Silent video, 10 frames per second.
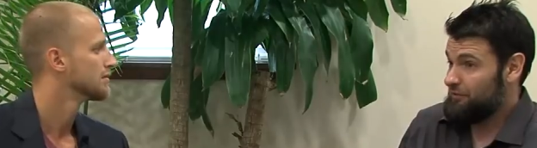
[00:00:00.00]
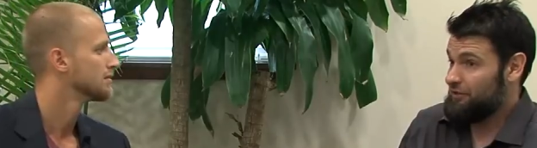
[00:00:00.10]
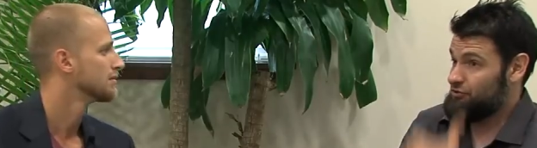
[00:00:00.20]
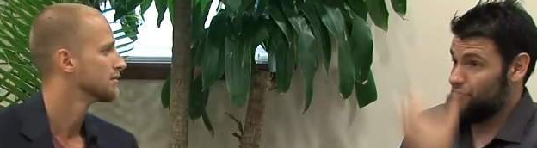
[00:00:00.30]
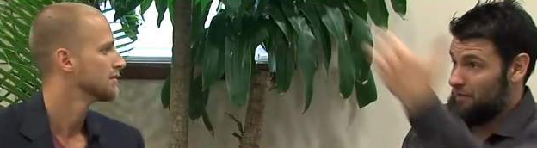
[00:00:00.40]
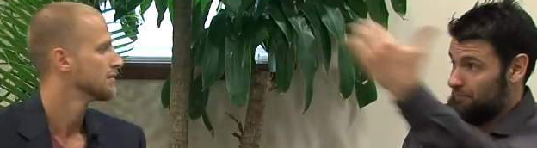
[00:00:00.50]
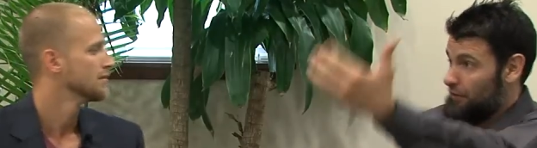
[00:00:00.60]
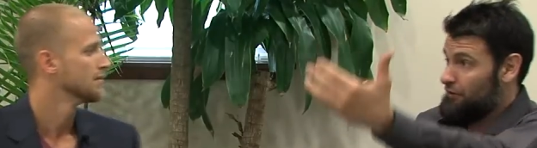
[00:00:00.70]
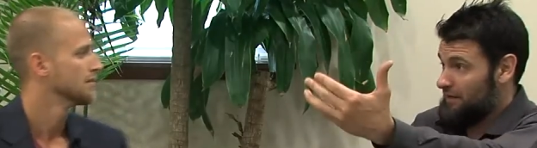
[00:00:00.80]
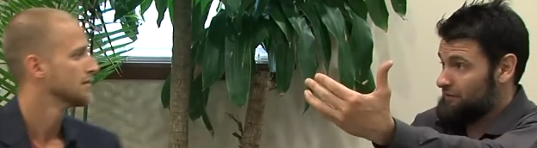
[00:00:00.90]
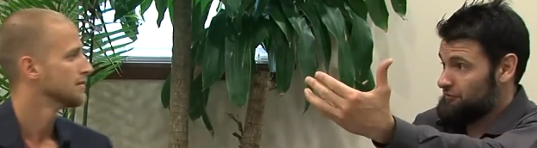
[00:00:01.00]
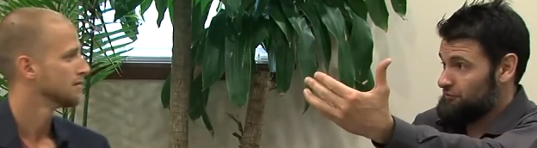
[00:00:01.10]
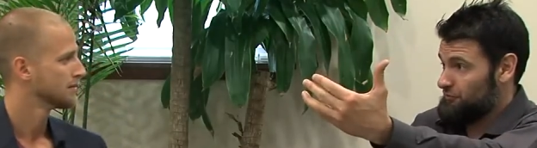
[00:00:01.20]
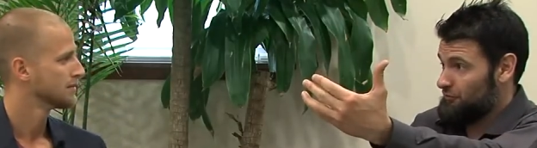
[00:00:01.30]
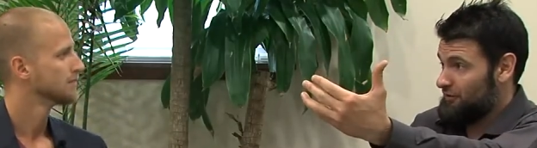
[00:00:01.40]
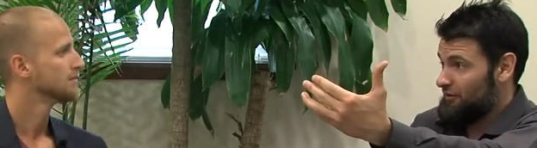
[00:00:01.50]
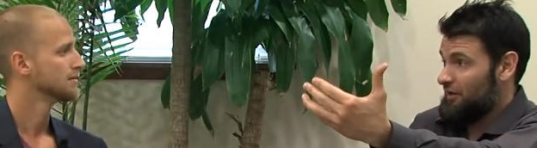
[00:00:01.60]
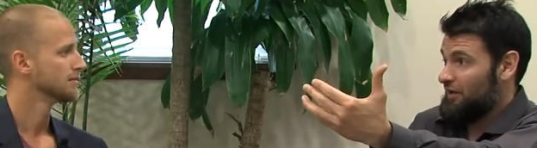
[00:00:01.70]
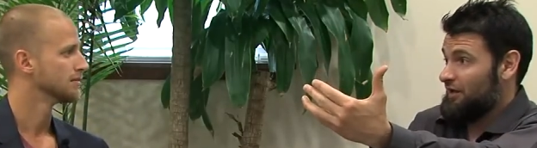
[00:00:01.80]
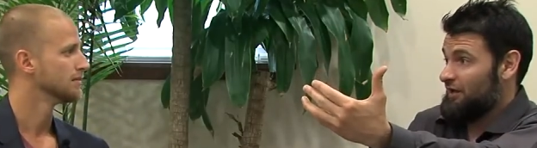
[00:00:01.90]
Speaker 1: because you got paradise in store.
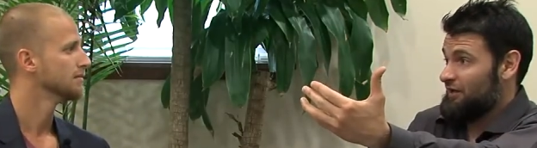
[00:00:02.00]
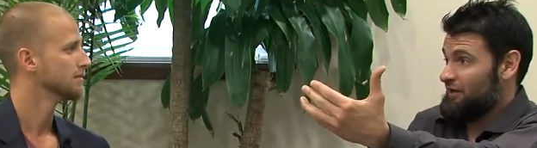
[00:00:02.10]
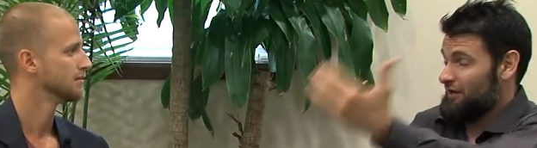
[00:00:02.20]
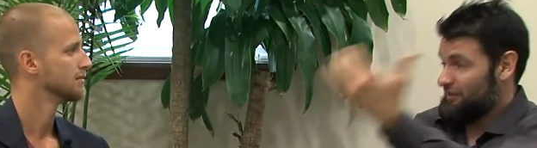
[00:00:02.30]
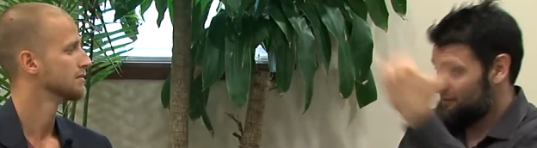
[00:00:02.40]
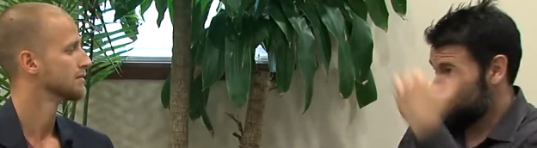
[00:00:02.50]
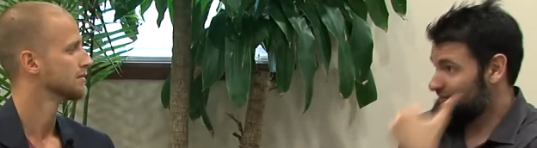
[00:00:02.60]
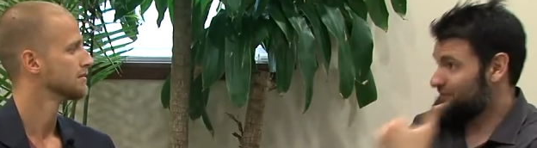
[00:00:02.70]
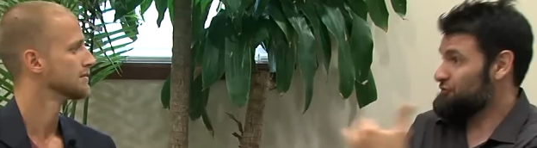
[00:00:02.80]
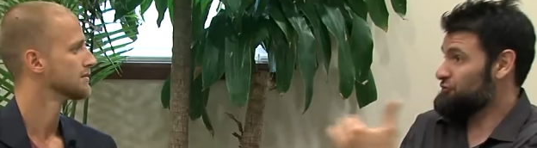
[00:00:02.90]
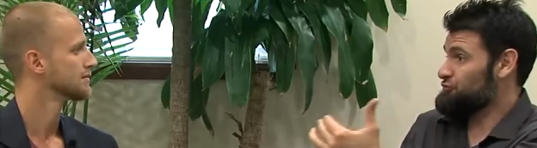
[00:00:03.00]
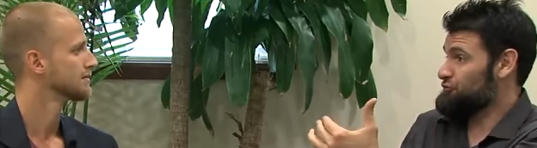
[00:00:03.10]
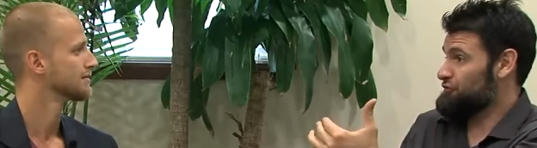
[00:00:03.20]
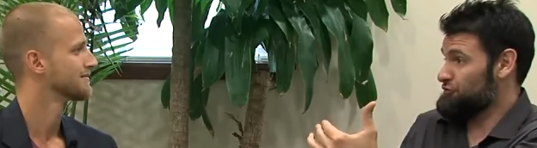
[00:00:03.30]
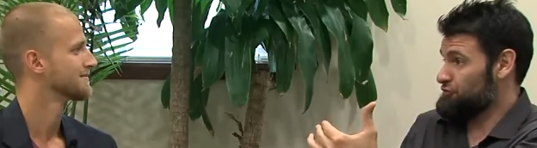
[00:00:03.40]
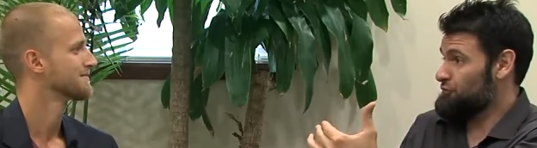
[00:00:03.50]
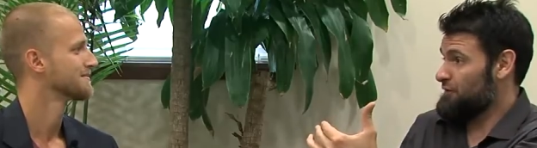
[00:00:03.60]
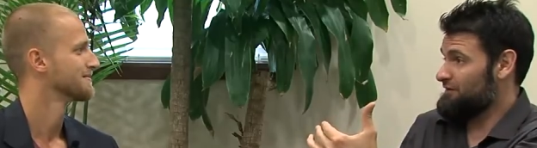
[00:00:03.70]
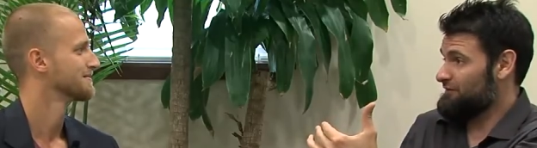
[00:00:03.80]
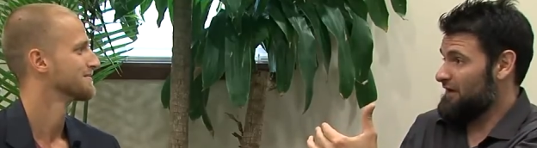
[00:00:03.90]
Mm-hmm. It's the true
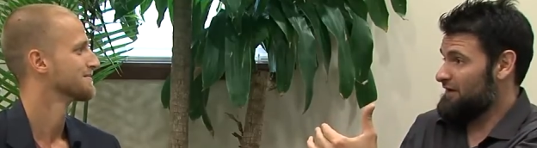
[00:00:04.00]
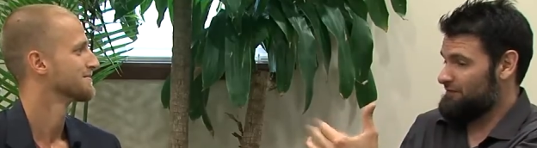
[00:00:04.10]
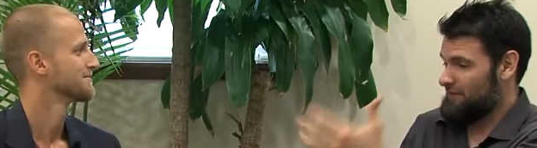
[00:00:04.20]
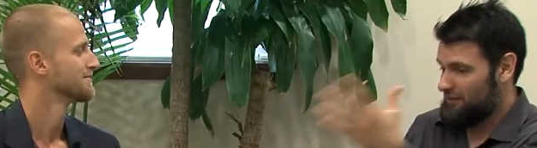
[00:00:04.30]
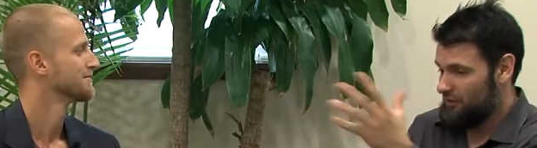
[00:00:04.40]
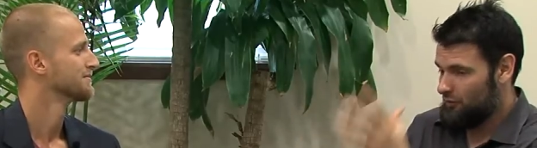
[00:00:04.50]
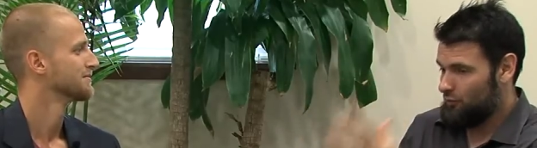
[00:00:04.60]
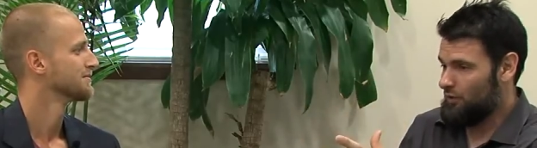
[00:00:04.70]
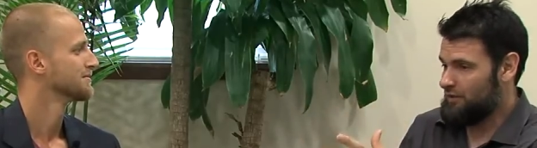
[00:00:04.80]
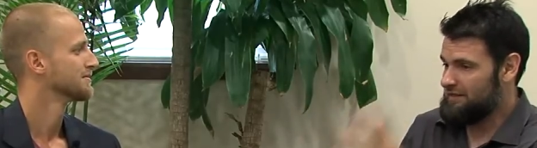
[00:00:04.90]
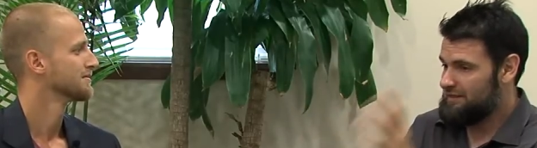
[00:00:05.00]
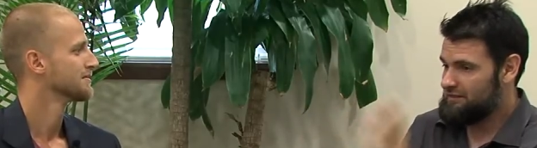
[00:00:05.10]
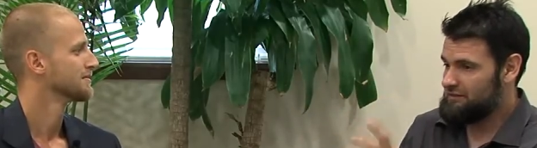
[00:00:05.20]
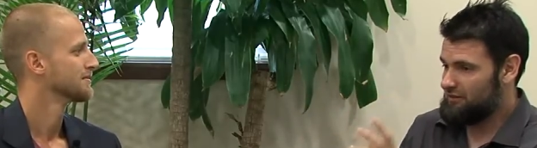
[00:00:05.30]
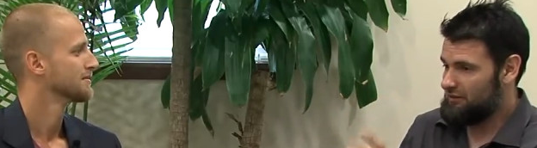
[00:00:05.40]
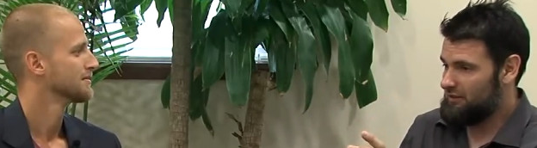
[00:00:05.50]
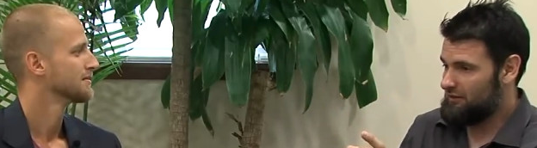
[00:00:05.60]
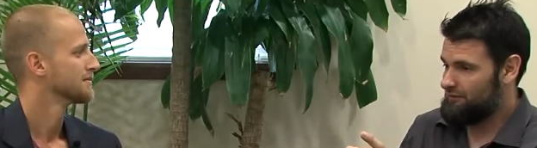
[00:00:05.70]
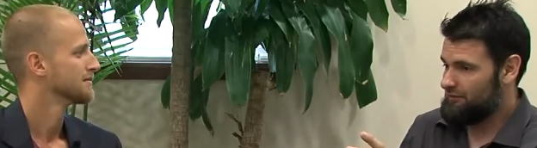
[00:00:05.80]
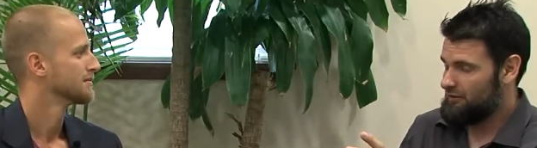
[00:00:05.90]
way of life that one needs to
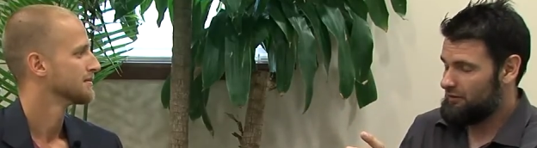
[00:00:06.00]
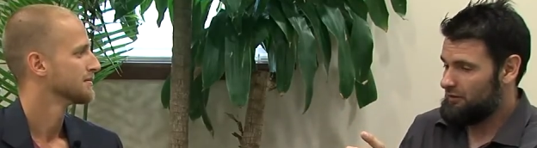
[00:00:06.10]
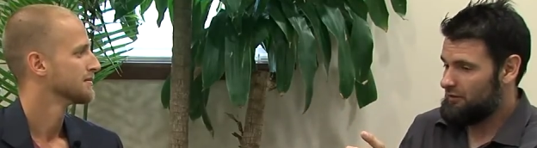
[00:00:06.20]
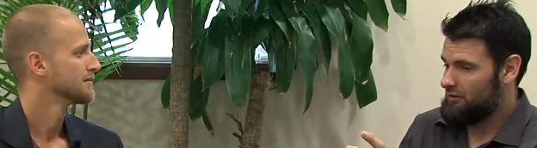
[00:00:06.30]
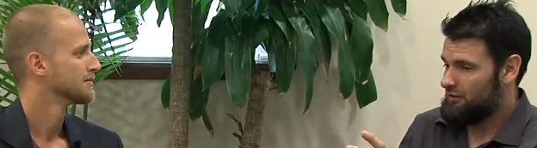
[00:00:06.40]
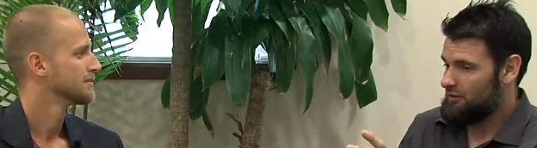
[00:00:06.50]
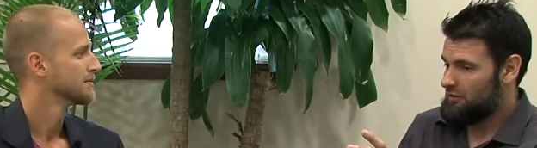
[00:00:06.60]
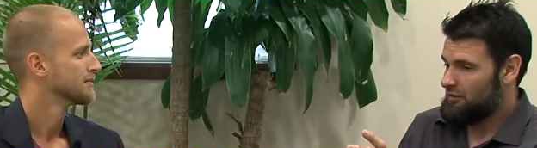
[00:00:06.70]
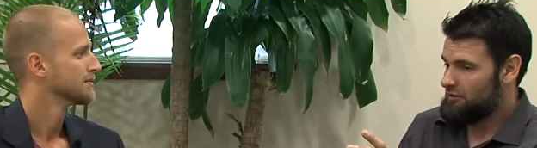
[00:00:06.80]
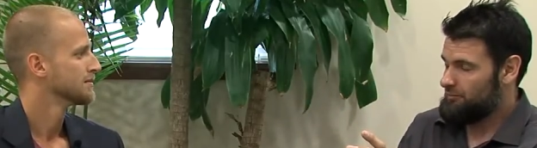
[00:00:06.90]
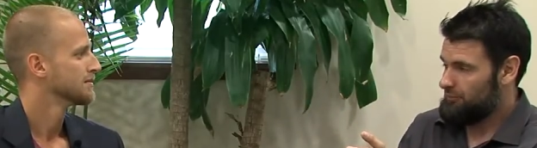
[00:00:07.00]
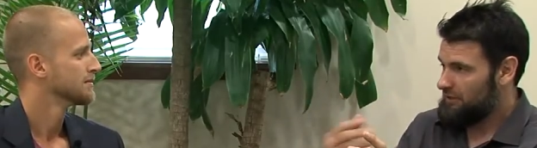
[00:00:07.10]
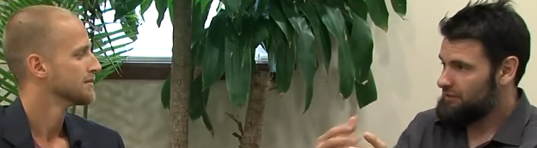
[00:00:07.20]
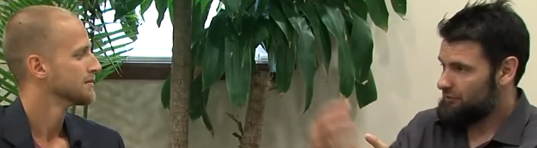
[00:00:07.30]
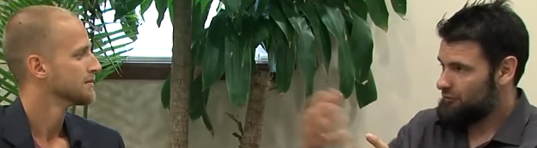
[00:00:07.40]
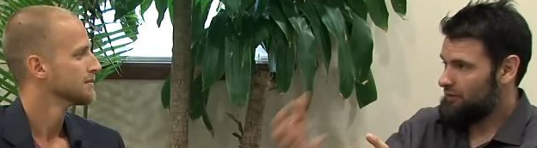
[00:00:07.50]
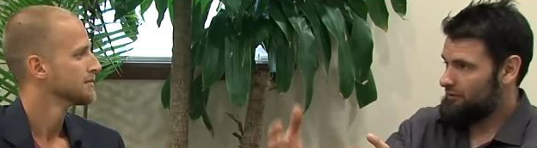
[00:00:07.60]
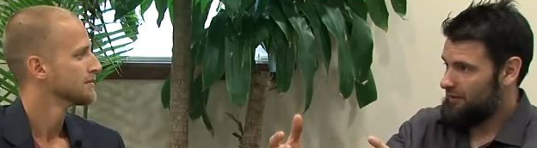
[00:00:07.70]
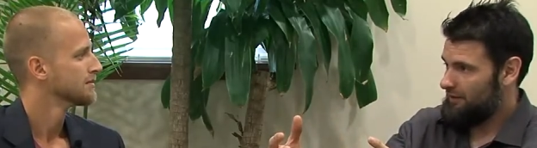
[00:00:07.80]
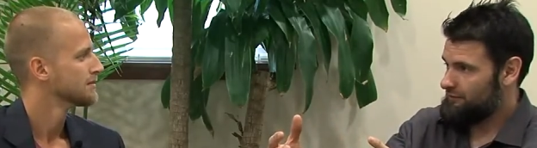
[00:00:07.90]
live to please the Creator
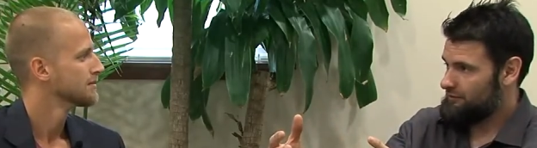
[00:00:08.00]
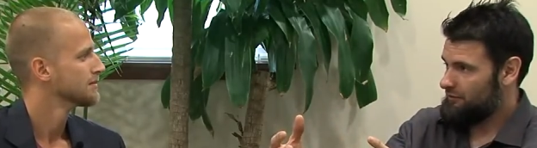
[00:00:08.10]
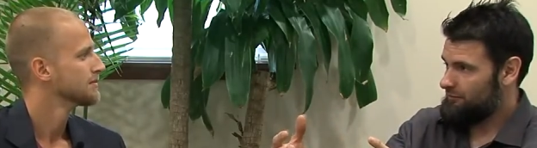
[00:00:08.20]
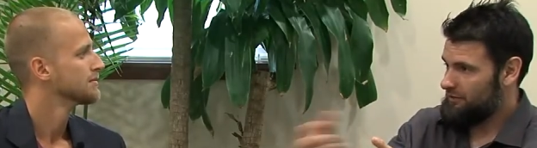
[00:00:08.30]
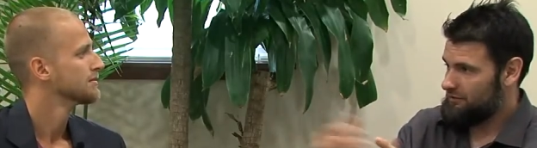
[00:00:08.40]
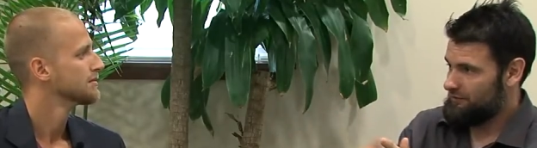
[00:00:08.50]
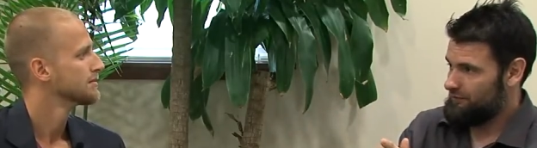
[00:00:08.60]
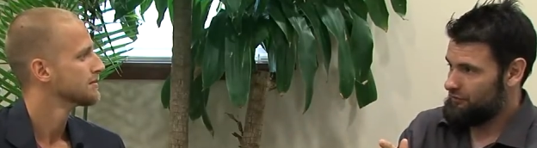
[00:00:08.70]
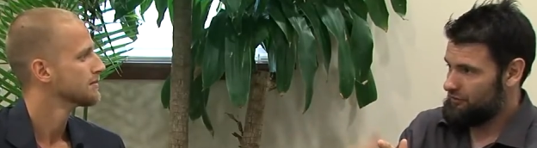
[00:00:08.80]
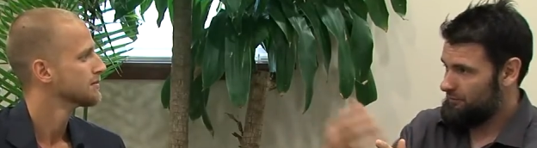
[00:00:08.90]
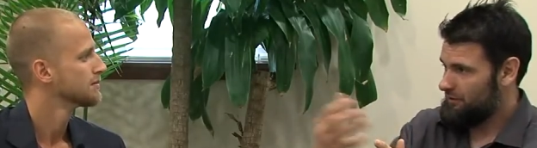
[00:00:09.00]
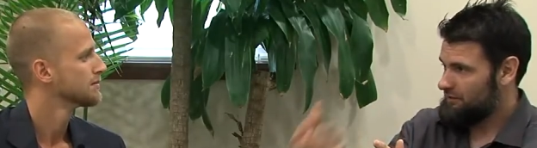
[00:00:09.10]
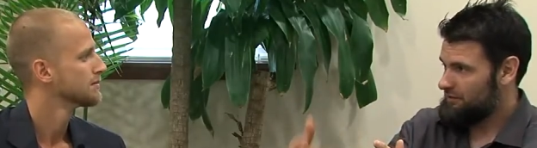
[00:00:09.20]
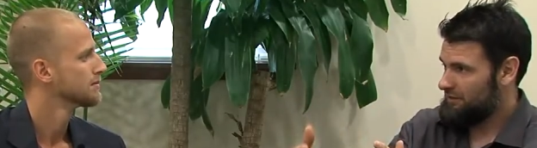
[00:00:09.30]
of the heavens and earth, because if you're submitting to